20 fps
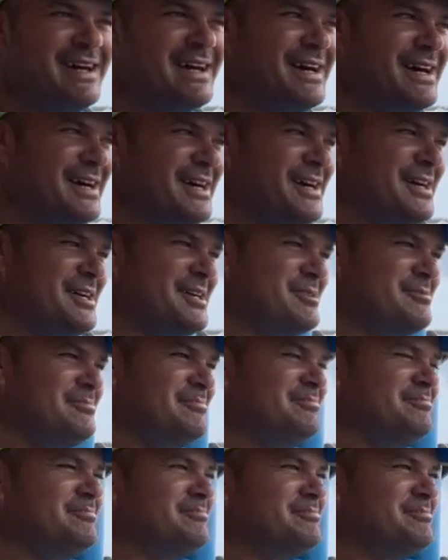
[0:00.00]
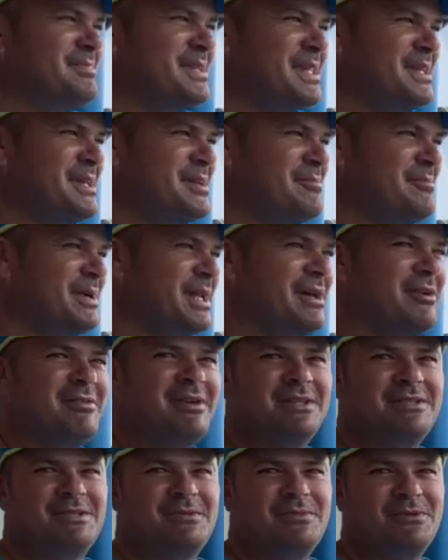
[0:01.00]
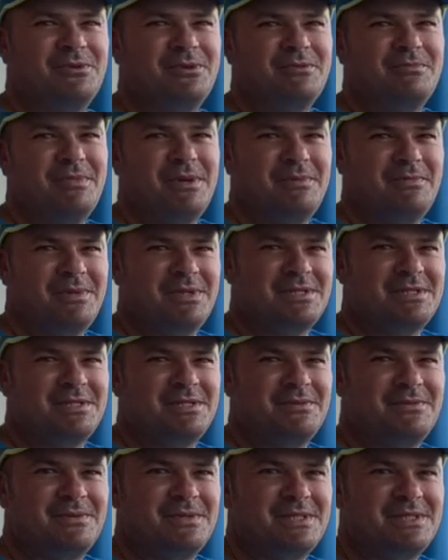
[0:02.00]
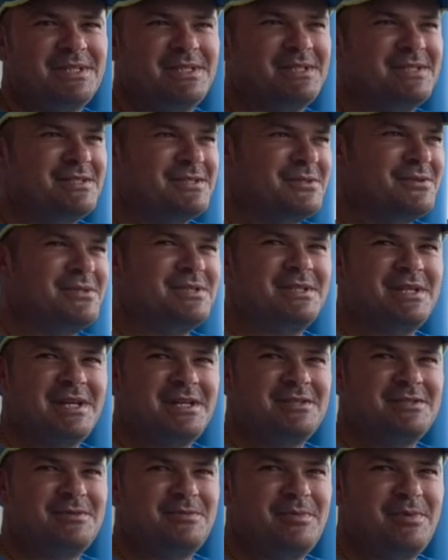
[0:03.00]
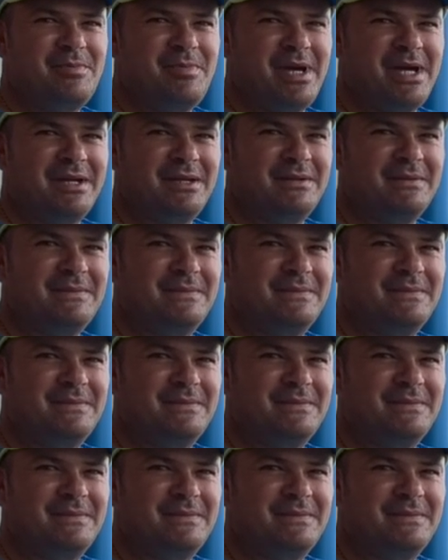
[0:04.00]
But I've had some good memories in the West Indies, so it's nice to be back.